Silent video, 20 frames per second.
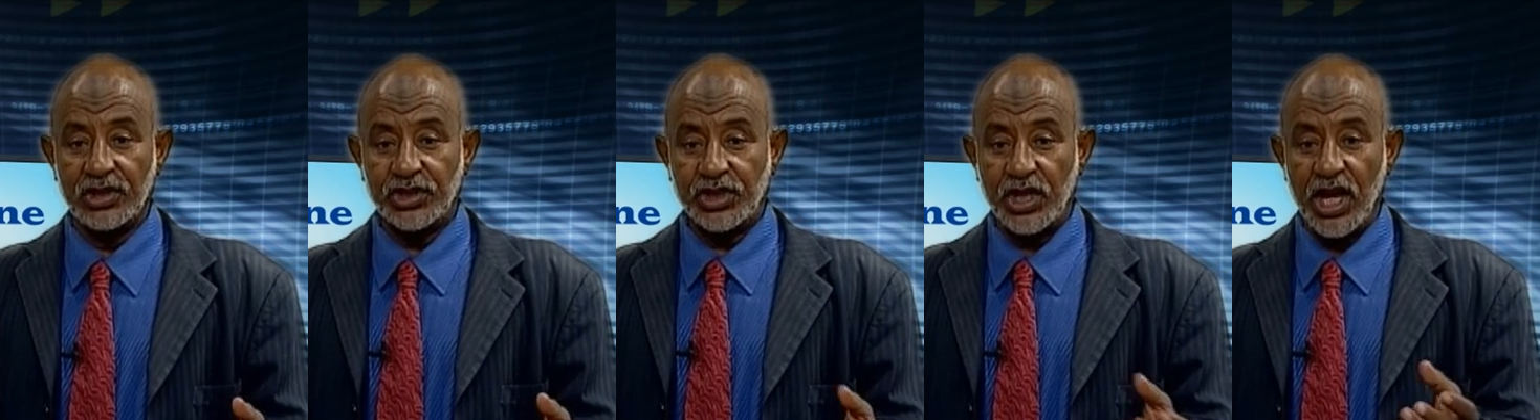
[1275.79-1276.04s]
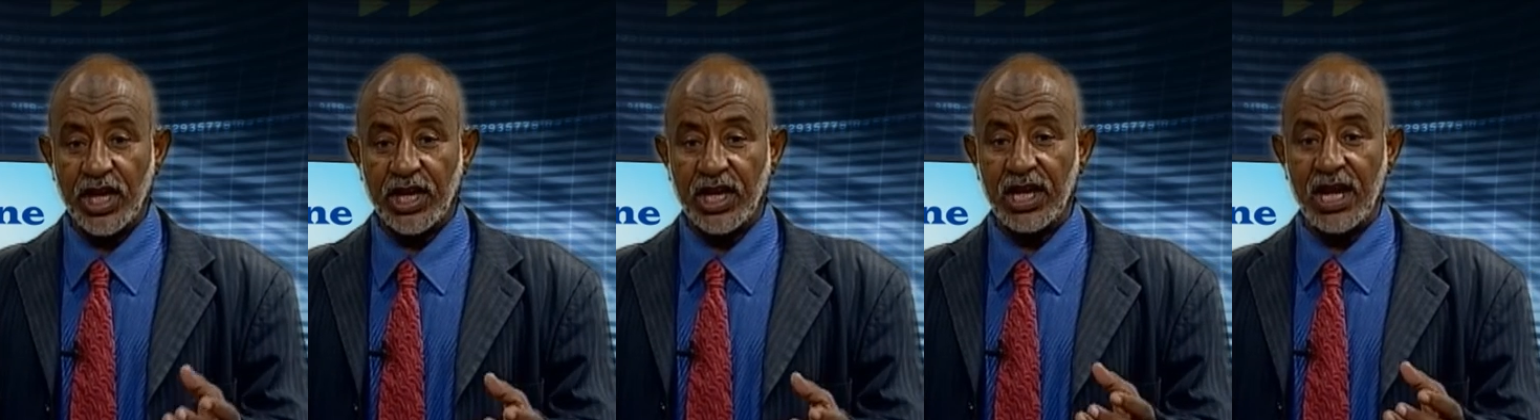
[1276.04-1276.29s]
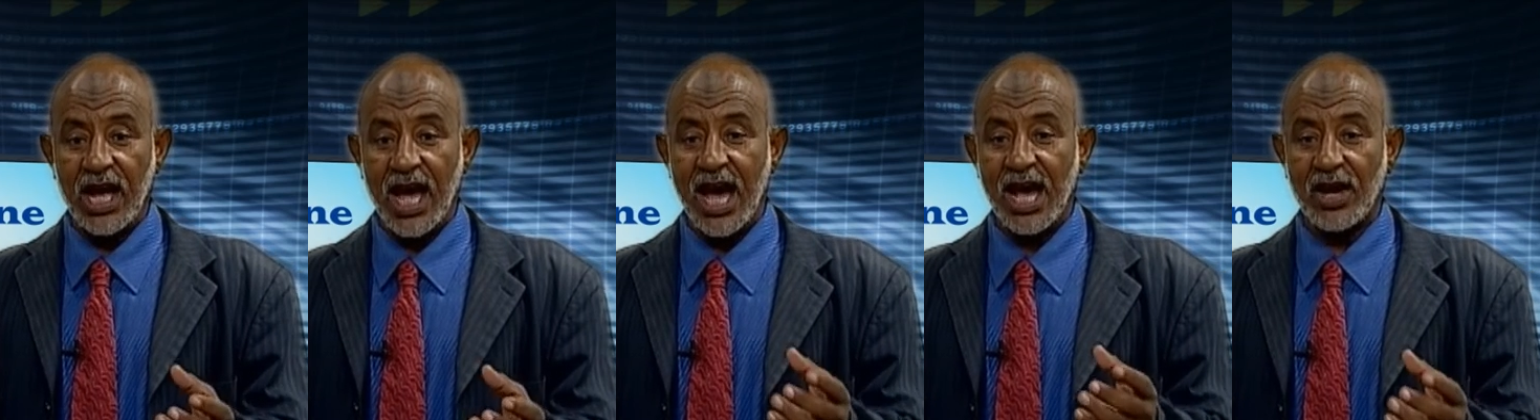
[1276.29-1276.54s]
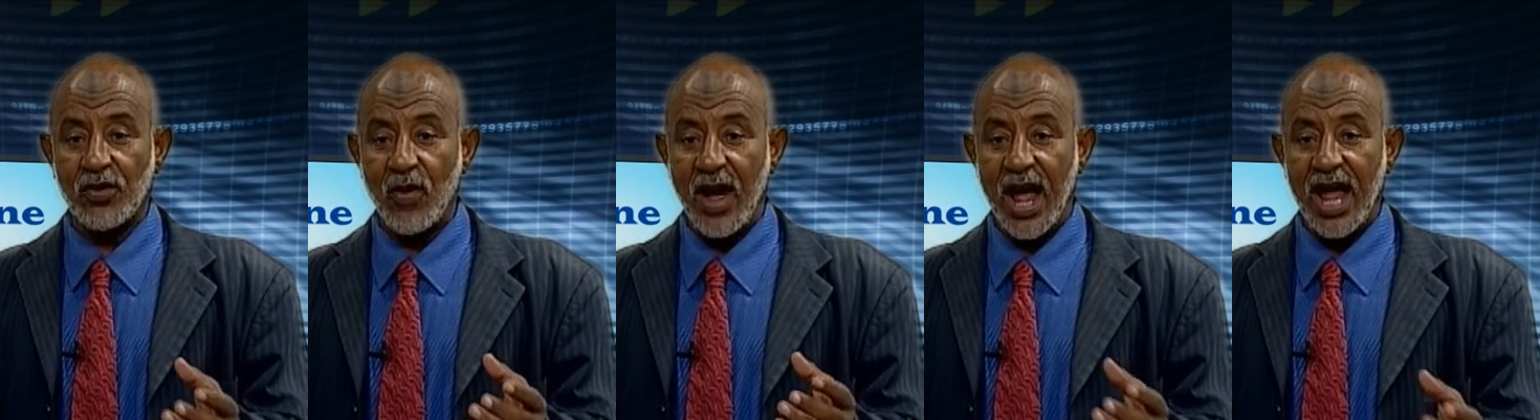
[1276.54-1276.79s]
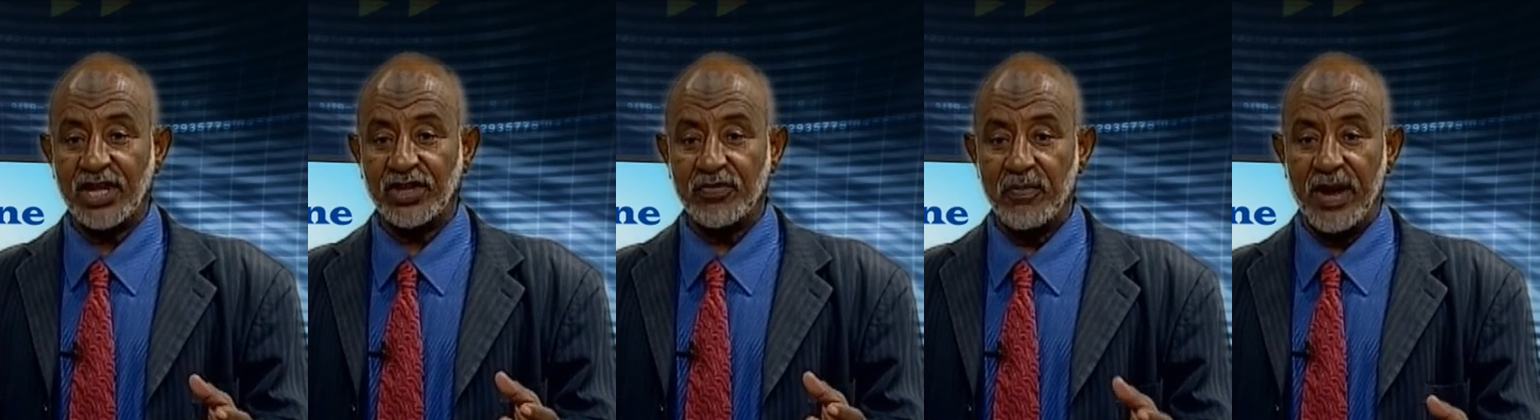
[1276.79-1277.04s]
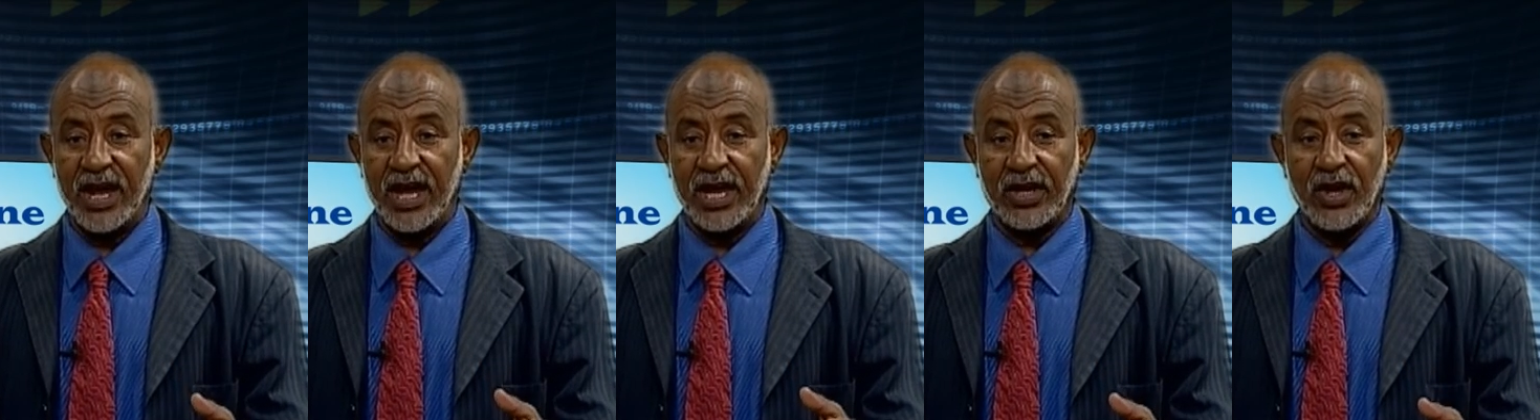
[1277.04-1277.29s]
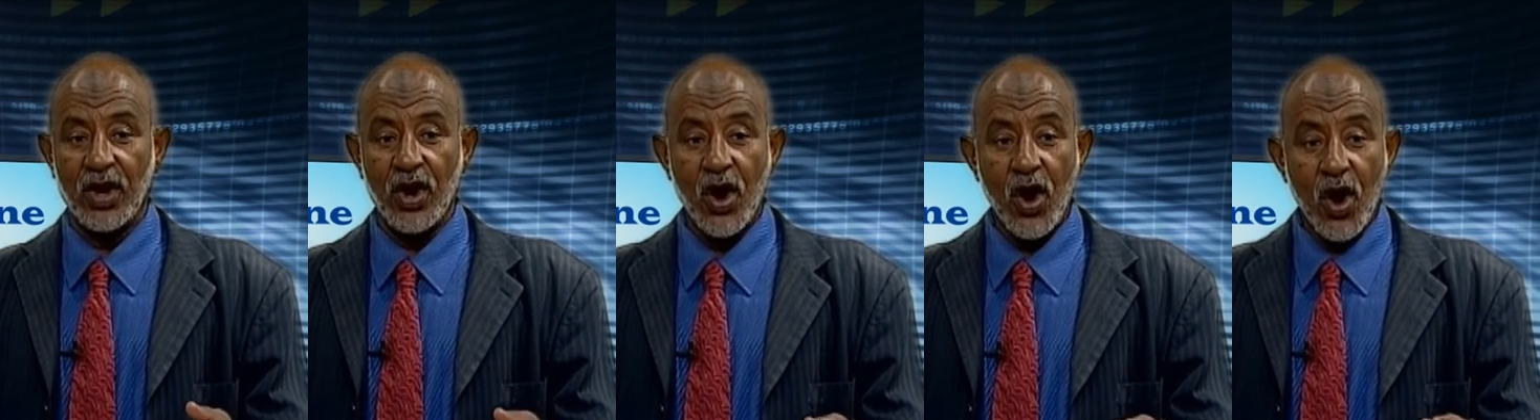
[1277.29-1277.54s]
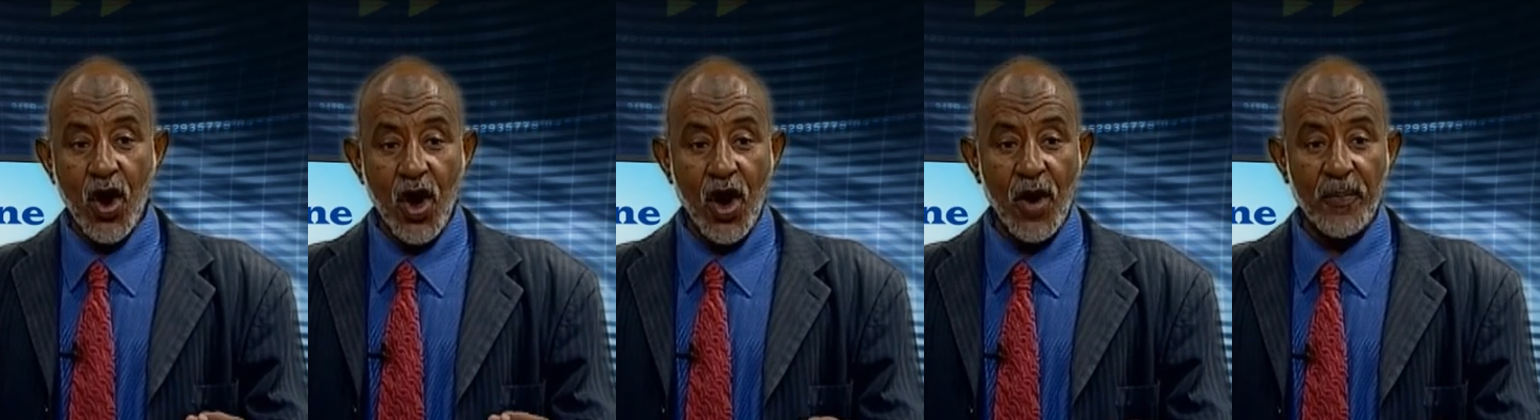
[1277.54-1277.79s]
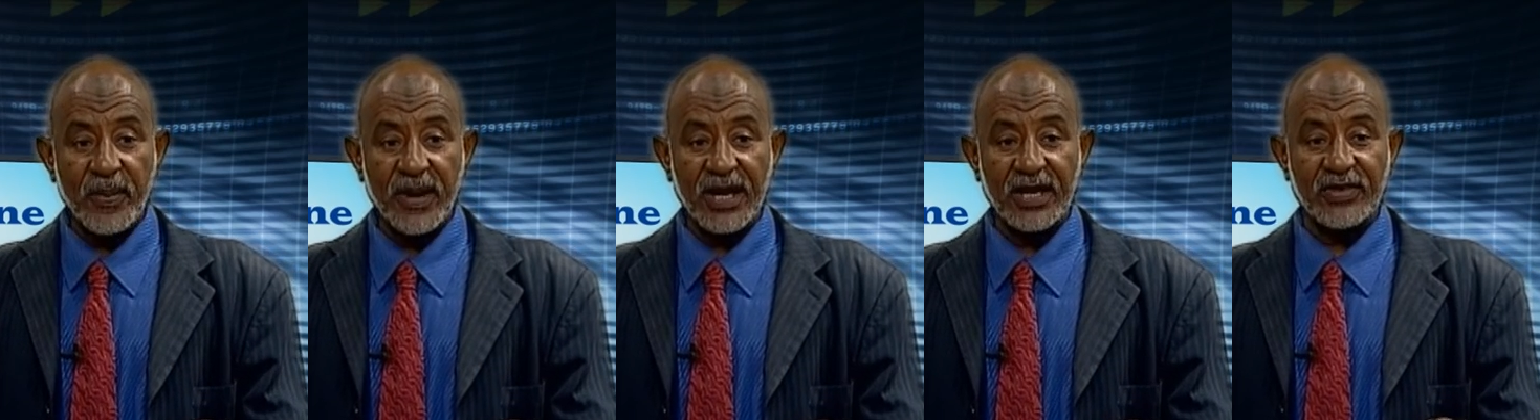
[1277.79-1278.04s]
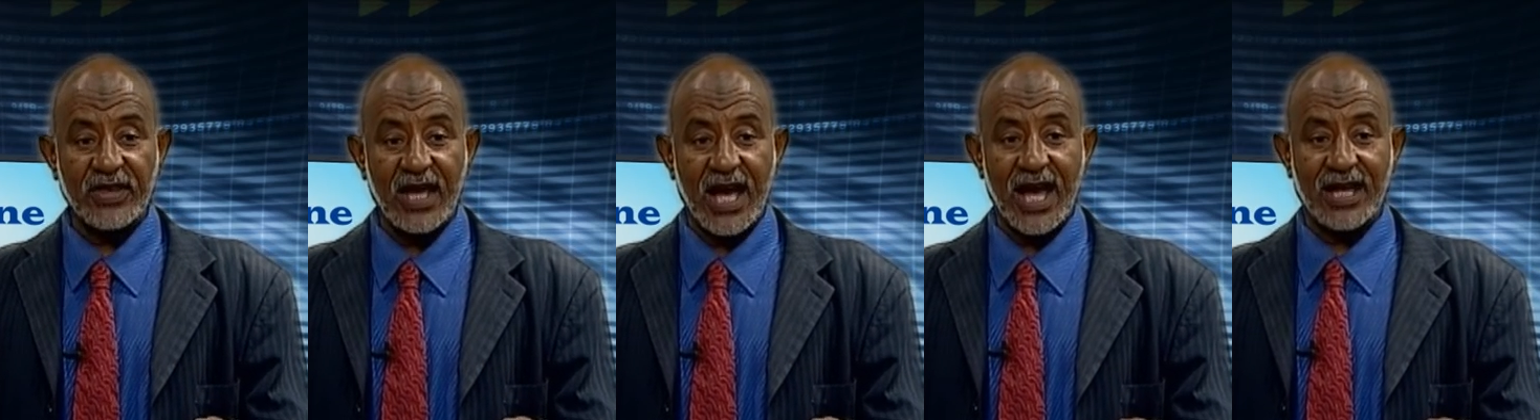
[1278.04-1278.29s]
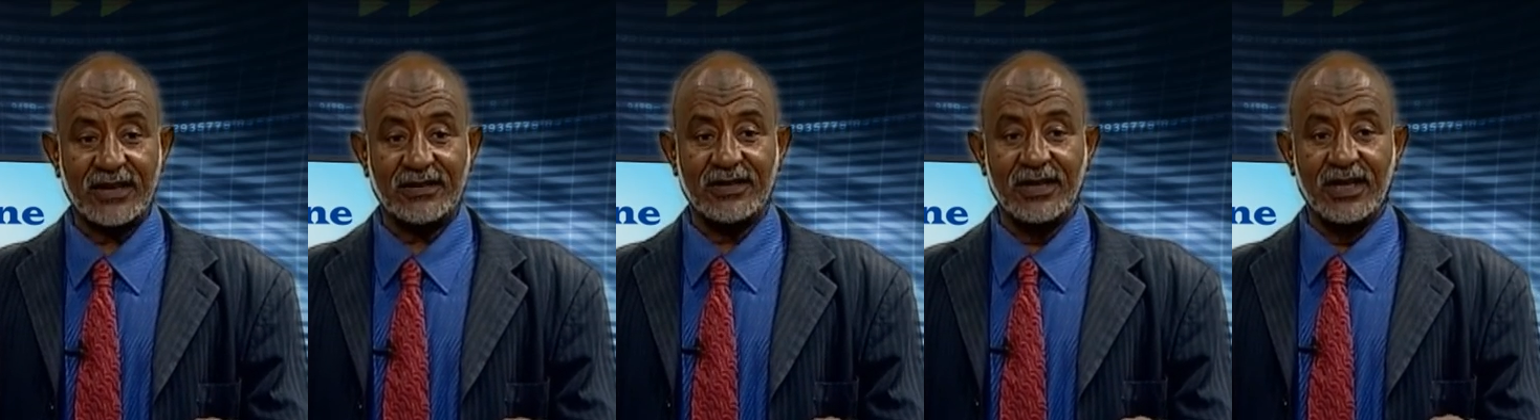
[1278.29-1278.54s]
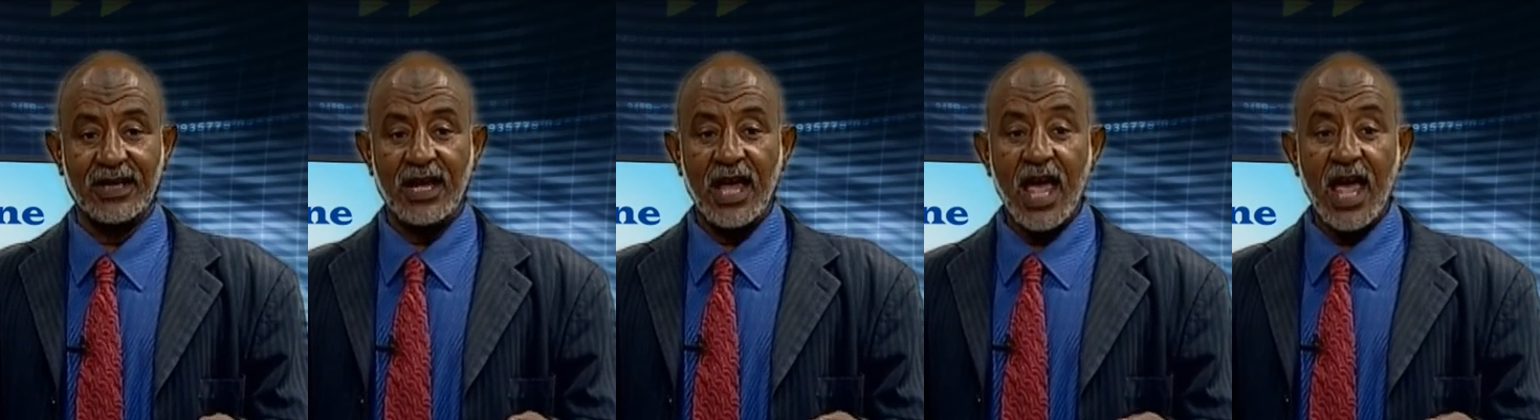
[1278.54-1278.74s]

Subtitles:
Shaking her white mane, hoping that